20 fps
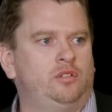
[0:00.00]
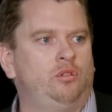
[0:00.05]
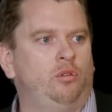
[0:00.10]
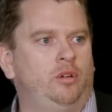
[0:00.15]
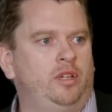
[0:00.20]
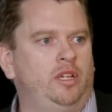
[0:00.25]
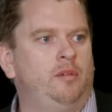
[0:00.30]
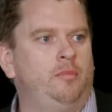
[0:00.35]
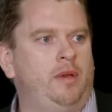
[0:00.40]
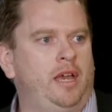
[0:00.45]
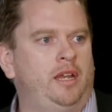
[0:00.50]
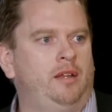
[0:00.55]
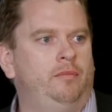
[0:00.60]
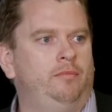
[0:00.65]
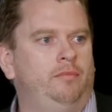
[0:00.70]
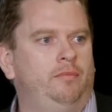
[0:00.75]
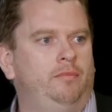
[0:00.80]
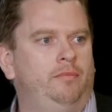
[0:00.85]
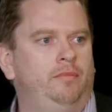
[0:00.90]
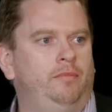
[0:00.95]
are talking about him.
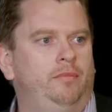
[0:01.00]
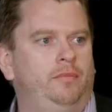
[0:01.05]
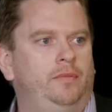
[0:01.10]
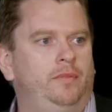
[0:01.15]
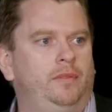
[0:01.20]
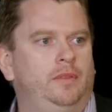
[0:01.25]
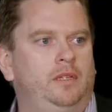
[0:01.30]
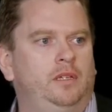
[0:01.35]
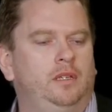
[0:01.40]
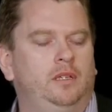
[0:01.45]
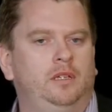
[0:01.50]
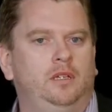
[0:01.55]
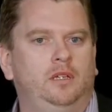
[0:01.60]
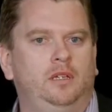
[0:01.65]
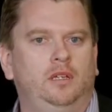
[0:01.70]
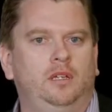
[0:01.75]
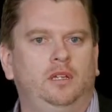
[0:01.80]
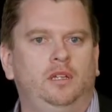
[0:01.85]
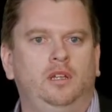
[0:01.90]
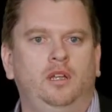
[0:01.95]

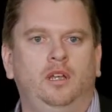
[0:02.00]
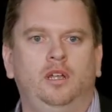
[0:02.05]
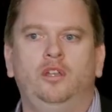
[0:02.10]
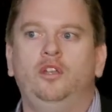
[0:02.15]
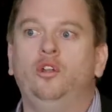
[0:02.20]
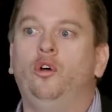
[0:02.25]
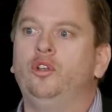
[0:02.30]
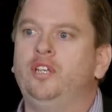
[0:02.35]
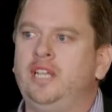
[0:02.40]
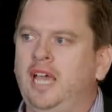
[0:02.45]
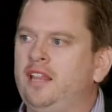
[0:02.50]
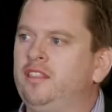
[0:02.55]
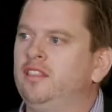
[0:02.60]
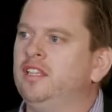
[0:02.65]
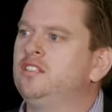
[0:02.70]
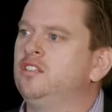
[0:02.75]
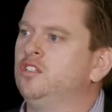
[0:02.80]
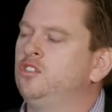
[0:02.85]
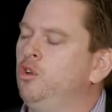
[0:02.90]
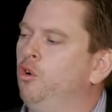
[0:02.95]
Non
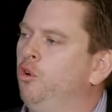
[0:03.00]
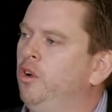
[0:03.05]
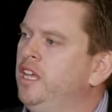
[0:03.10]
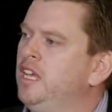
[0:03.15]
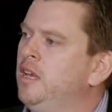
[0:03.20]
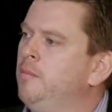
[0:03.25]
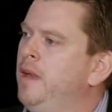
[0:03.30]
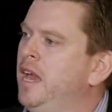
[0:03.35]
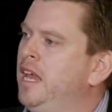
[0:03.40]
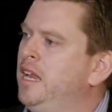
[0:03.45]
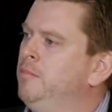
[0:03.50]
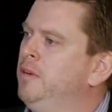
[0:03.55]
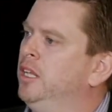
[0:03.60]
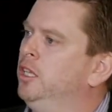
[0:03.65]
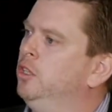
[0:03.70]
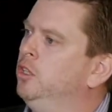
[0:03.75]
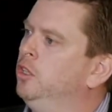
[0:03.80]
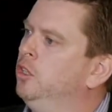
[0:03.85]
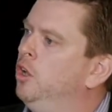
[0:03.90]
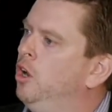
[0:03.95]
Catholics are talking about him a
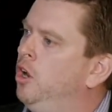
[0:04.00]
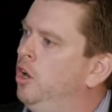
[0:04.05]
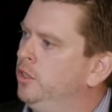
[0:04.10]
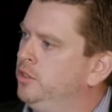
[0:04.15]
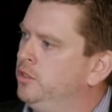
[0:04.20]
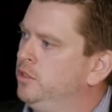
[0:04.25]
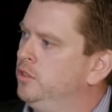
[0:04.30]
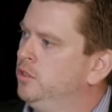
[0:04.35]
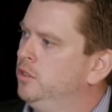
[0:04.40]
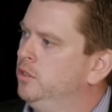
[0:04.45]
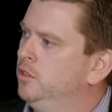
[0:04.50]
lot.